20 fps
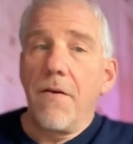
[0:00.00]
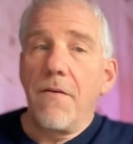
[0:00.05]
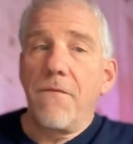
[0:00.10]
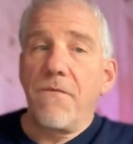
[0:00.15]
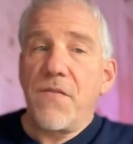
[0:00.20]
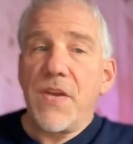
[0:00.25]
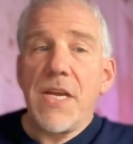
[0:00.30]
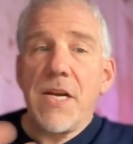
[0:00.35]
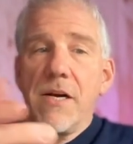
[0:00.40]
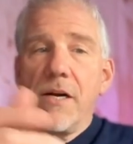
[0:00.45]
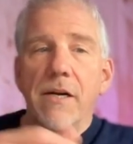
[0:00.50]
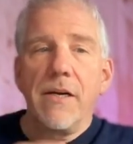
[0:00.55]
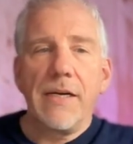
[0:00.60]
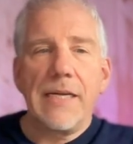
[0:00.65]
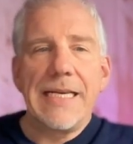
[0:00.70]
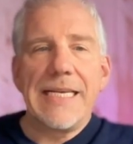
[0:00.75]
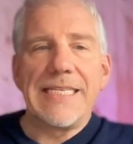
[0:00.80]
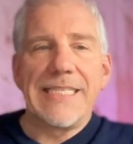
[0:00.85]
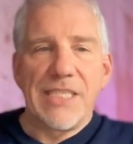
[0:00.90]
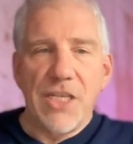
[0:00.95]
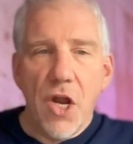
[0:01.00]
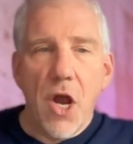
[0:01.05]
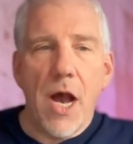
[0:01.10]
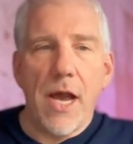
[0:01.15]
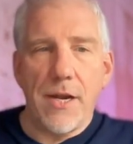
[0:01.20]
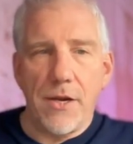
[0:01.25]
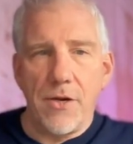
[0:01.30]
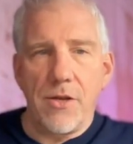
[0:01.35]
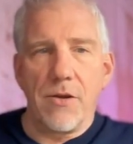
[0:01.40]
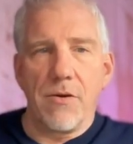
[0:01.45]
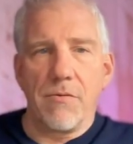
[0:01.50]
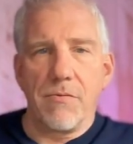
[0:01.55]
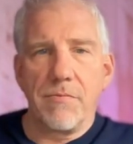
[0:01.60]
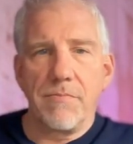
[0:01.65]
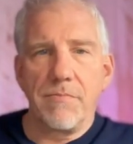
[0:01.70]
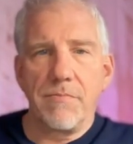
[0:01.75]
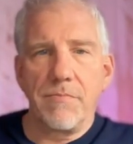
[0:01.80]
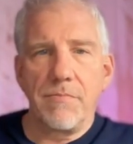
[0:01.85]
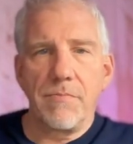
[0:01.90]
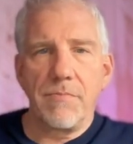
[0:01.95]
Fear is not new.
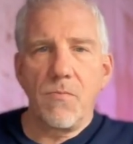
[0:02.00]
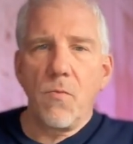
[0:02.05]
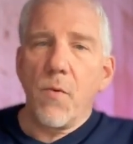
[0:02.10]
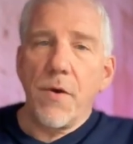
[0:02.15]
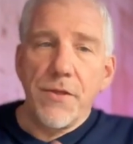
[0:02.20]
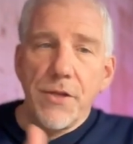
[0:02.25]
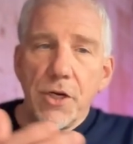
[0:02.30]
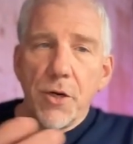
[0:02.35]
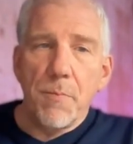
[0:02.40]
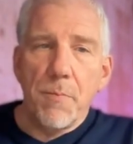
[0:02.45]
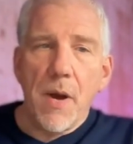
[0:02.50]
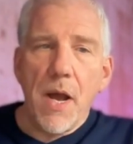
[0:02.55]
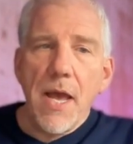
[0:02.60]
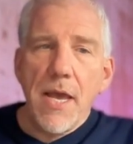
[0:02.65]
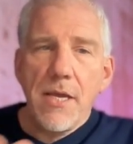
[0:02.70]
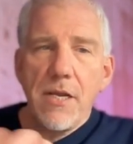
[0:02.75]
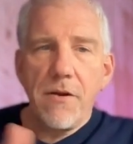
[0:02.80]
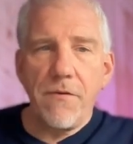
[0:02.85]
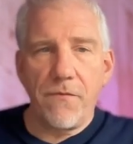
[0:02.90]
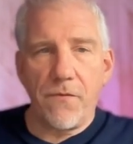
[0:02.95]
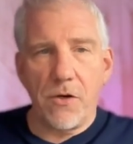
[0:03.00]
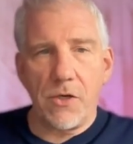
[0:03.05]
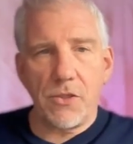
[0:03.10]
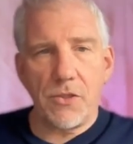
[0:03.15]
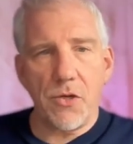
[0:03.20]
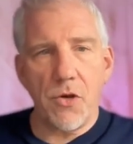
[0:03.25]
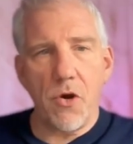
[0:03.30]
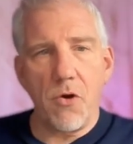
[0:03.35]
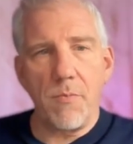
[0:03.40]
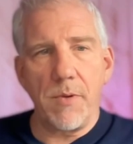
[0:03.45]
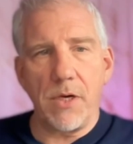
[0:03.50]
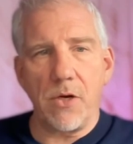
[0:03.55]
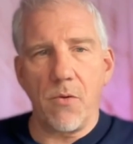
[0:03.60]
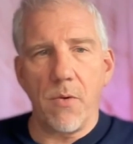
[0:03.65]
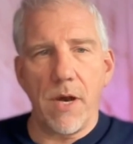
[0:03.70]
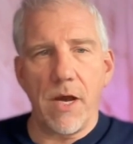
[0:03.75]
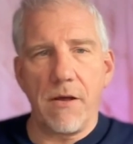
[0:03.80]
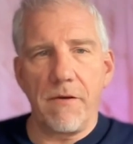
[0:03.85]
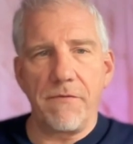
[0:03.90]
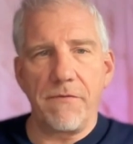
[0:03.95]
Whether you're buying your first home in
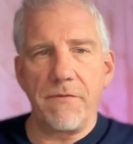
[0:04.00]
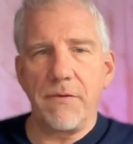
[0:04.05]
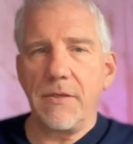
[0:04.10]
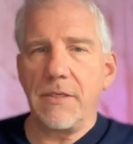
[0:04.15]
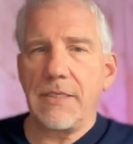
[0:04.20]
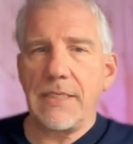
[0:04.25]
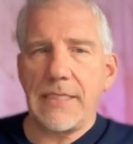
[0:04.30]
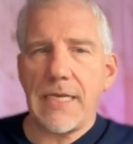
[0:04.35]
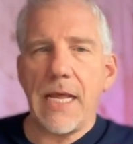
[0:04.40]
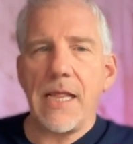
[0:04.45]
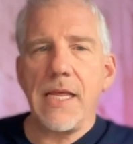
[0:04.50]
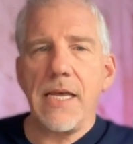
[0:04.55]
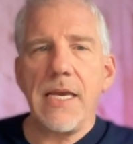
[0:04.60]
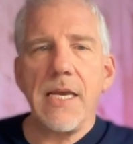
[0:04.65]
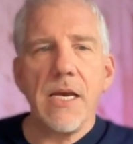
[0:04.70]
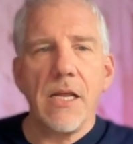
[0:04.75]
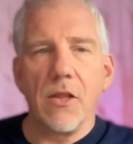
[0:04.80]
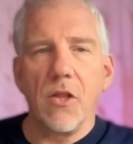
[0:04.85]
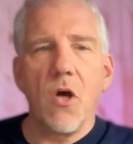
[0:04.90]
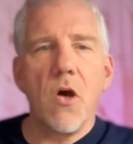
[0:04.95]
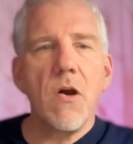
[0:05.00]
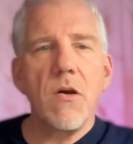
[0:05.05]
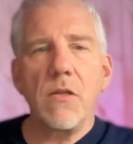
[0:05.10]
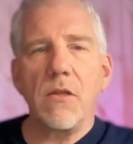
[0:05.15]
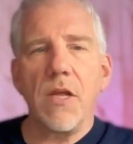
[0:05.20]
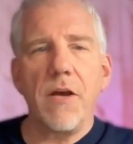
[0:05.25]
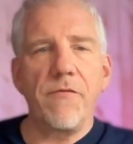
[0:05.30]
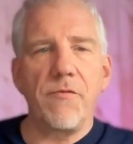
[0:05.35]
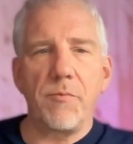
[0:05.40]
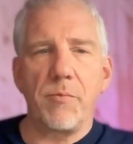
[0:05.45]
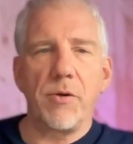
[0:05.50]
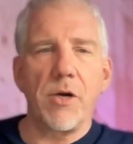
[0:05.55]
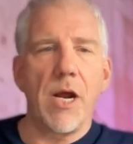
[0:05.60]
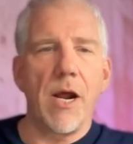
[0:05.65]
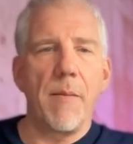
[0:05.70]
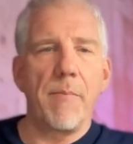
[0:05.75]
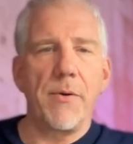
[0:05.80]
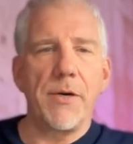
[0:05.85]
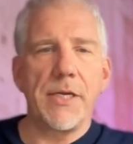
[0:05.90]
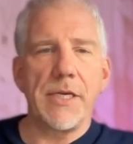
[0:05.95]
Guelph, selling a long loved
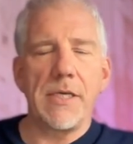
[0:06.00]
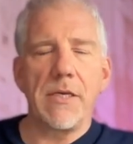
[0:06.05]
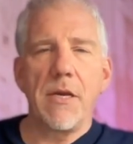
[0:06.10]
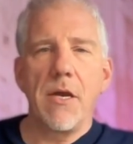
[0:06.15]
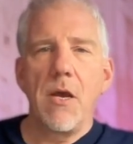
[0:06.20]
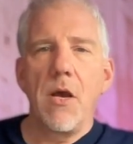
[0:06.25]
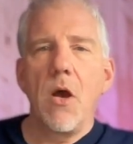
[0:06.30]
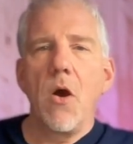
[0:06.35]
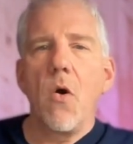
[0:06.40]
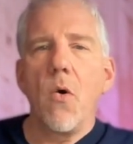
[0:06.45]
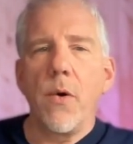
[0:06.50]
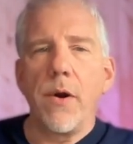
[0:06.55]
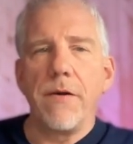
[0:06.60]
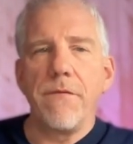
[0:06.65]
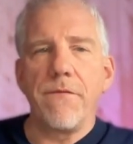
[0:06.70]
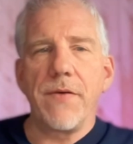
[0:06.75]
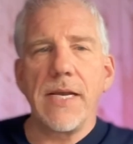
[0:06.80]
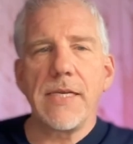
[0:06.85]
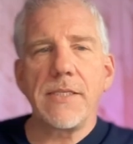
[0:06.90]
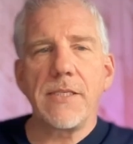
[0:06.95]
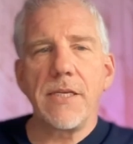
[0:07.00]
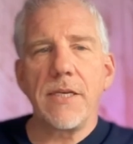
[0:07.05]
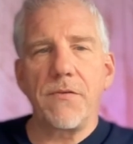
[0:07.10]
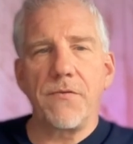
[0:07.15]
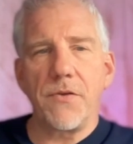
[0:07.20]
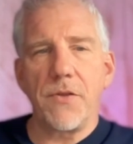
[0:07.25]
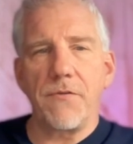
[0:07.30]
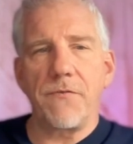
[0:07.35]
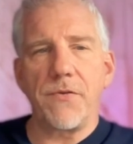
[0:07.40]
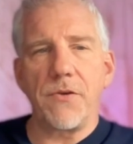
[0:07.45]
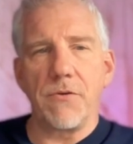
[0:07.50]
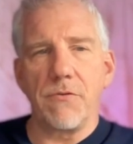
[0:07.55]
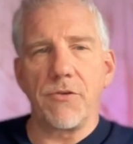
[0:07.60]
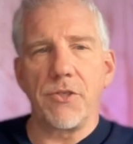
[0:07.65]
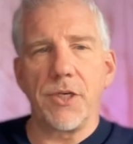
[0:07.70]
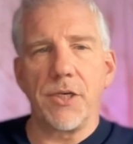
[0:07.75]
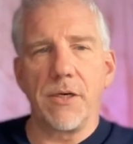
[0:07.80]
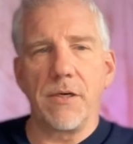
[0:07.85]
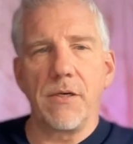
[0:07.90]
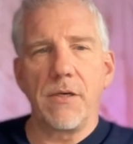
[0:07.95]
property, or investing for the
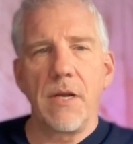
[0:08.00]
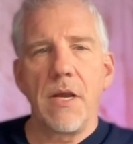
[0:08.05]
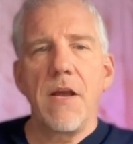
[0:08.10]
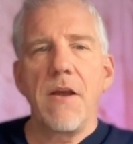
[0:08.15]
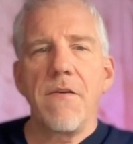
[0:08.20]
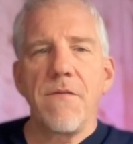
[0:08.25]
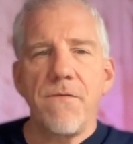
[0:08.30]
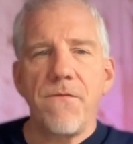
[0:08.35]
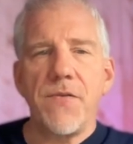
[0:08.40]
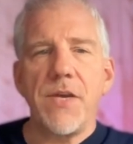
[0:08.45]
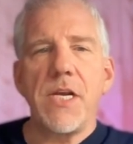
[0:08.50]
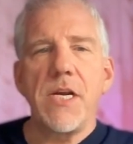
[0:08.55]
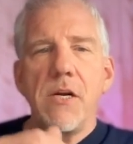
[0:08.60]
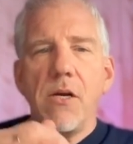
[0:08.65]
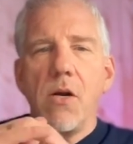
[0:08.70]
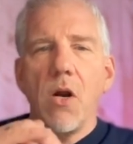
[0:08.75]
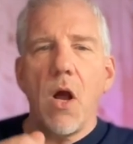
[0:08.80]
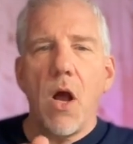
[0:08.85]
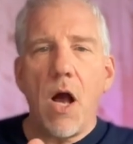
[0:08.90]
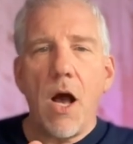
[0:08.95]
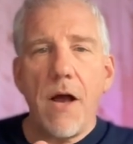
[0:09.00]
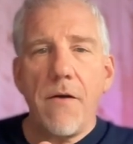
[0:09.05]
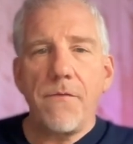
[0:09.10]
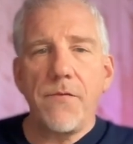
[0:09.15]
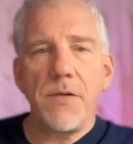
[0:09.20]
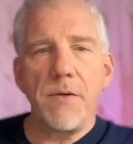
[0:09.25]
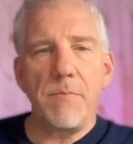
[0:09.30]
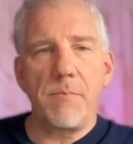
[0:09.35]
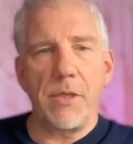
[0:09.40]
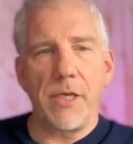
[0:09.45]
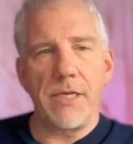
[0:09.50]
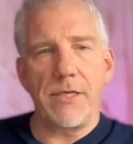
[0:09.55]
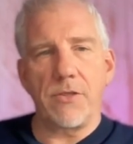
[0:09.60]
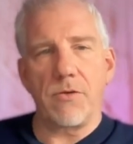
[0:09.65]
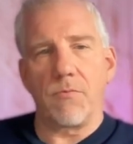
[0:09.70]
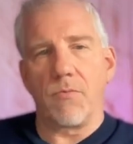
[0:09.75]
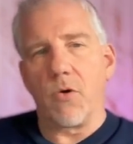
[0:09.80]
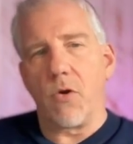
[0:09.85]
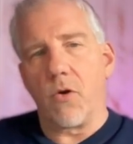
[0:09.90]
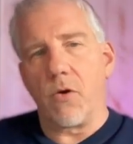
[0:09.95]
future, fear often plays
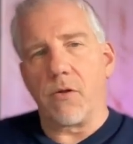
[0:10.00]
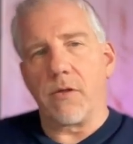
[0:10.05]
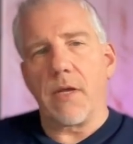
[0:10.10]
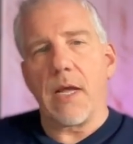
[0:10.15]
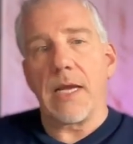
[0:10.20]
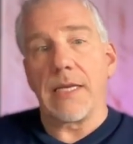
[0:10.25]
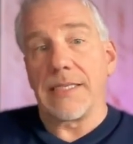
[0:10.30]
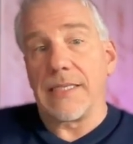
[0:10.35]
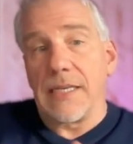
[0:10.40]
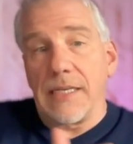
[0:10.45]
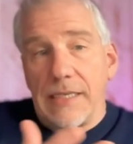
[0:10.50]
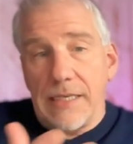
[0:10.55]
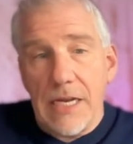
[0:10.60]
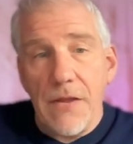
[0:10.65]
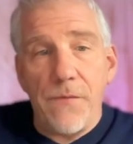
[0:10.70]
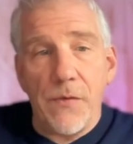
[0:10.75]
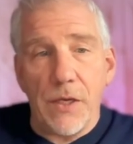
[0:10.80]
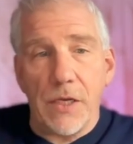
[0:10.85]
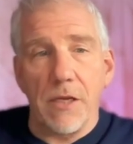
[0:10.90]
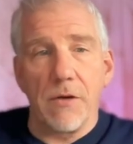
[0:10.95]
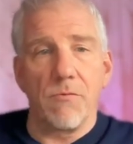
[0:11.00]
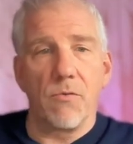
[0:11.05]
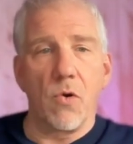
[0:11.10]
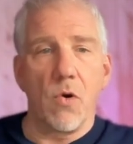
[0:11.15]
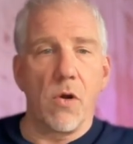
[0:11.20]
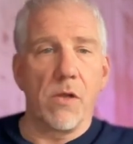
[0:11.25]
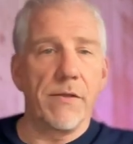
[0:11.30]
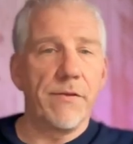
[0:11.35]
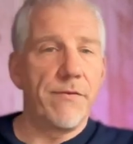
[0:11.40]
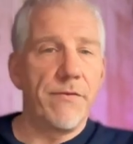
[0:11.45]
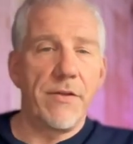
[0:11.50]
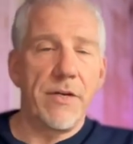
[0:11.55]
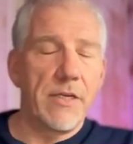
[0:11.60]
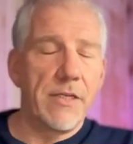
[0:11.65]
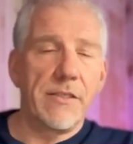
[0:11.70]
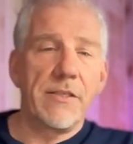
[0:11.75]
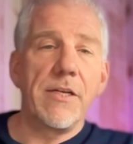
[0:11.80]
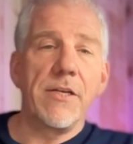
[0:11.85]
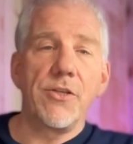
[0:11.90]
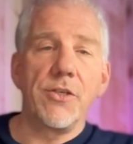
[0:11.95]
a significant role in the
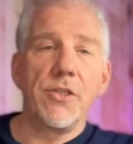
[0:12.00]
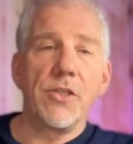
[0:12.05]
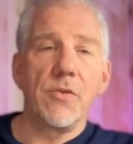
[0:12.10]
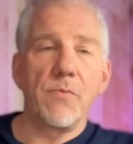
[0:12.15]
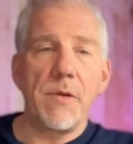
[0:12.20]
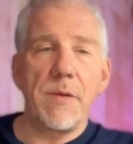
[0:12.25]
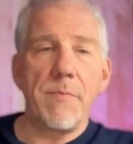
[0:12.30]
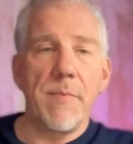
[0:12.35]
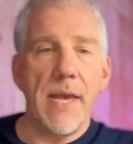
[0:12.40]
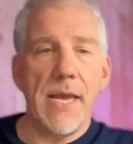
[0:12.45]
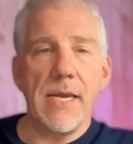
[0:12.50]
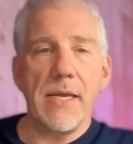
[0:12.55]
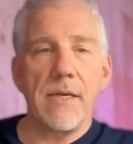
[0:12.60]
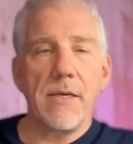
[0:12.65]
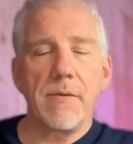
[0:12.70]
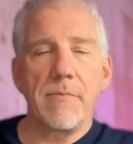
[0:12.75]
decisions we make.